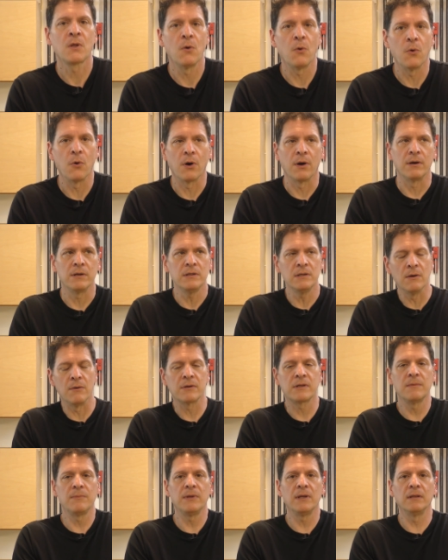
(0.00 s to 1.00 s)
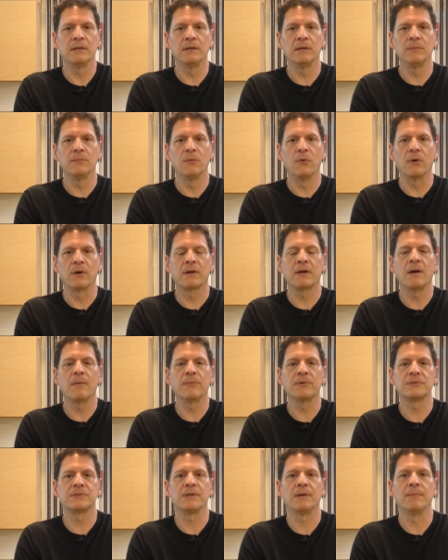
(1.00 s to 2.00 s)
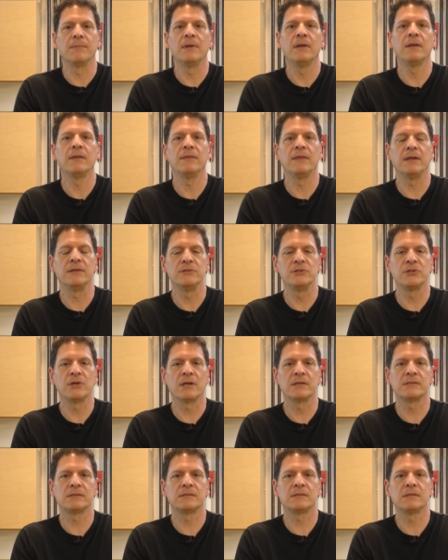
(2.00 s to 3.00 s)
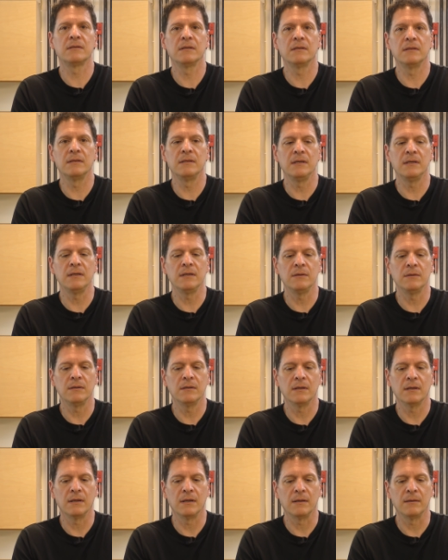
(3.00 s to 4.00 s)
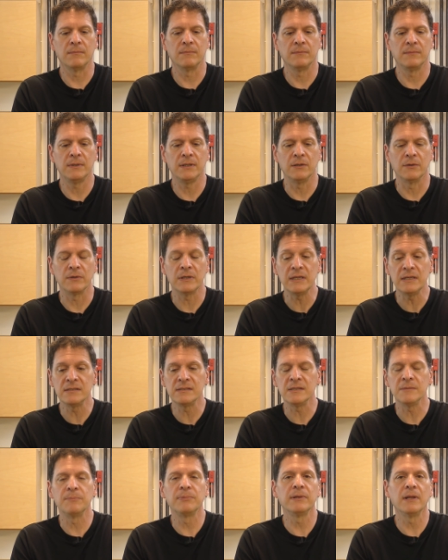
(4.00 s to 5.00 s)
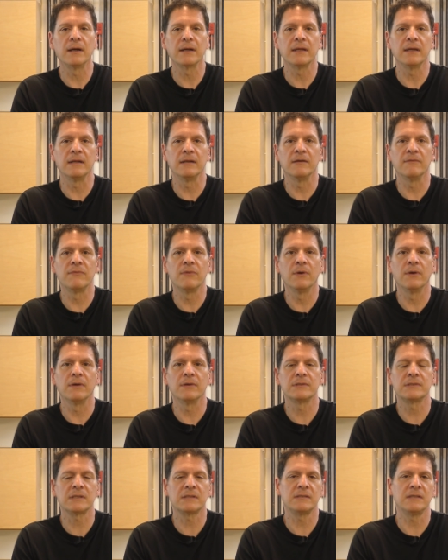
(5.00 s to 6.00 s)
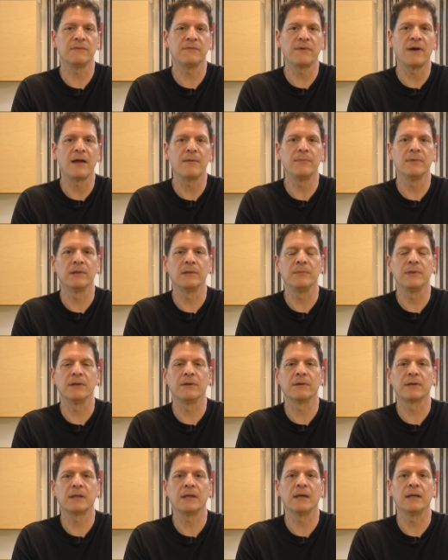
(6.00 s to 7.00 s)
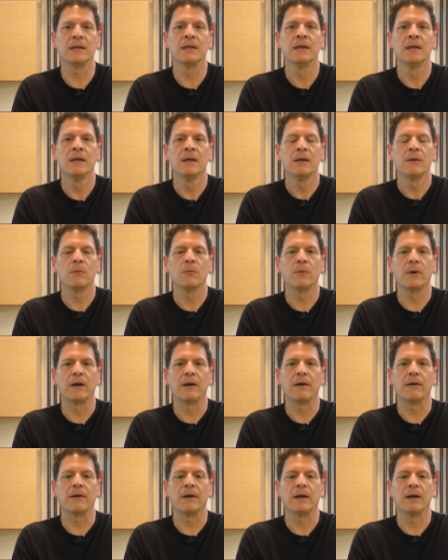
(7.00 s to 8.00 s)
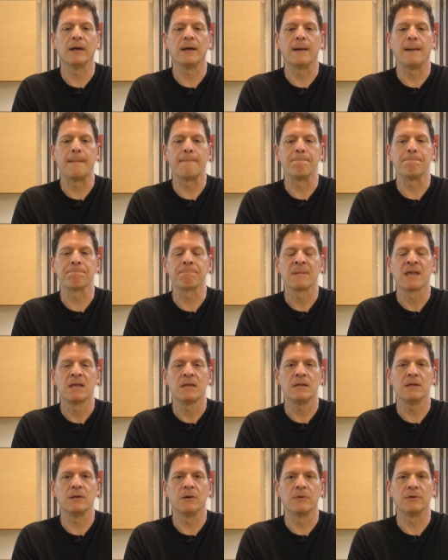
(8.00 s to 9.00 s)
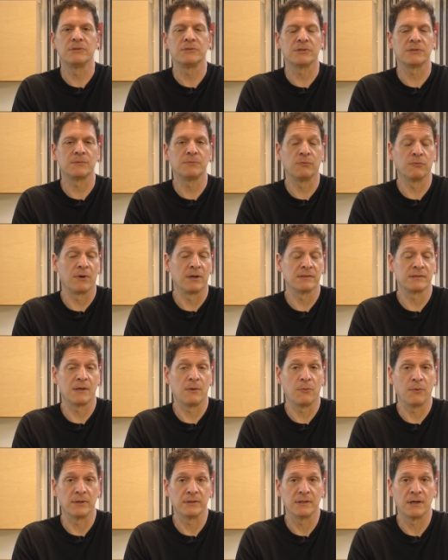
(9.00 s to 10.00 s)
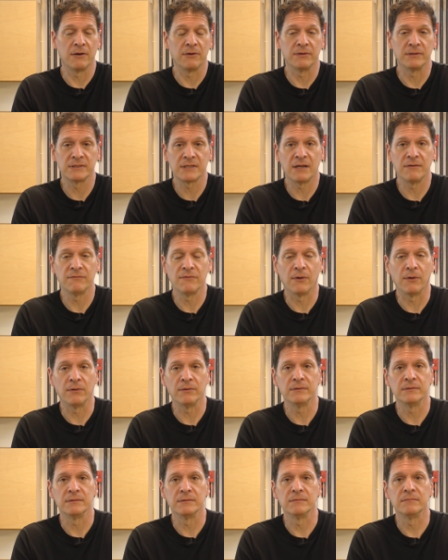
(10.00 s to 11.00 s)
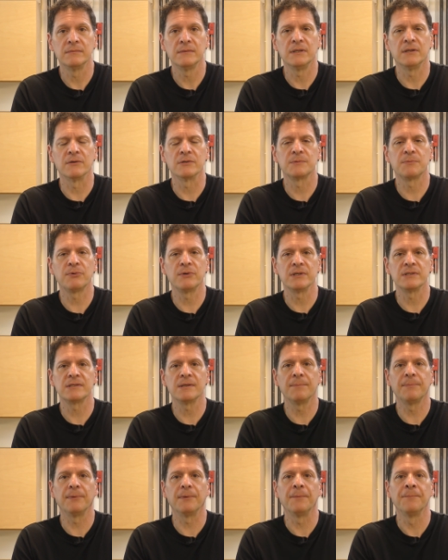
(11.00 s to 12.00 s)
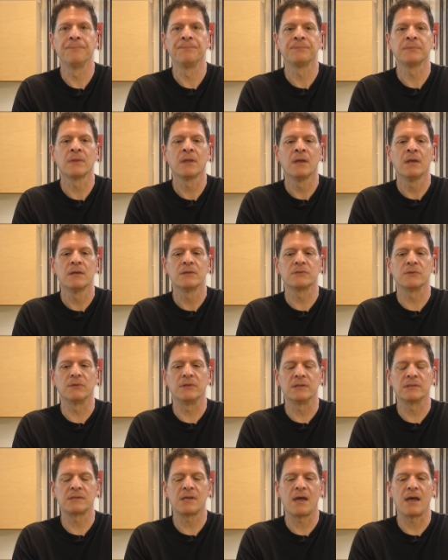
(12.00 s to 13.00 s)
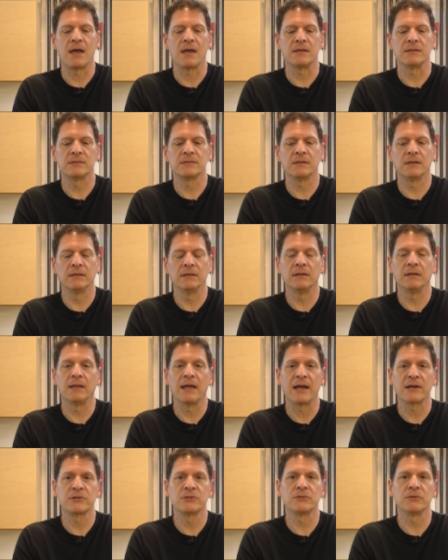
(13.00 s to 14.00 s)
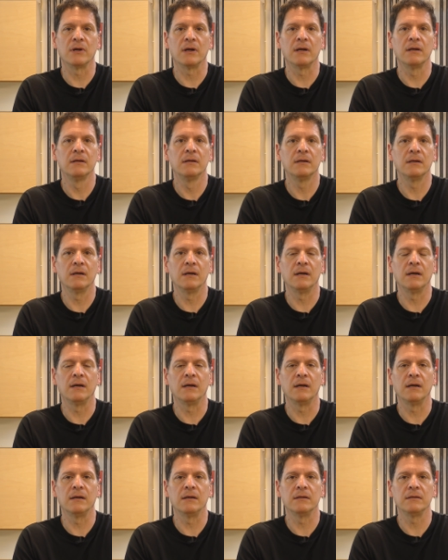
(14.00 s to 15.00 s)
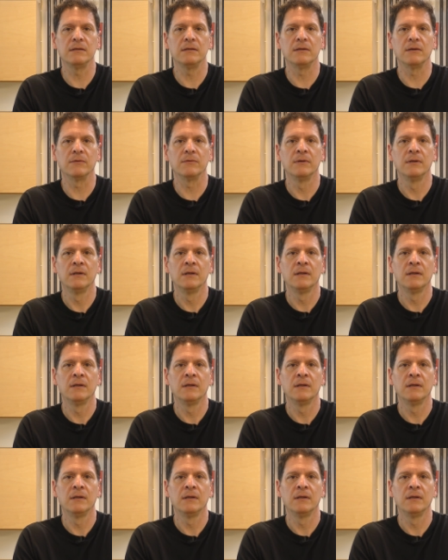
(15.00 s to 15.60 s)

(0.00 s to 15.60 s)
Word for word: or you know it can be a little more cumbersome than just the um, you know easy plug-in of the 65 millimeter kit where um, you know it just runs on 110 volt and you know it's pretty simple. So this has a little extra uh, you know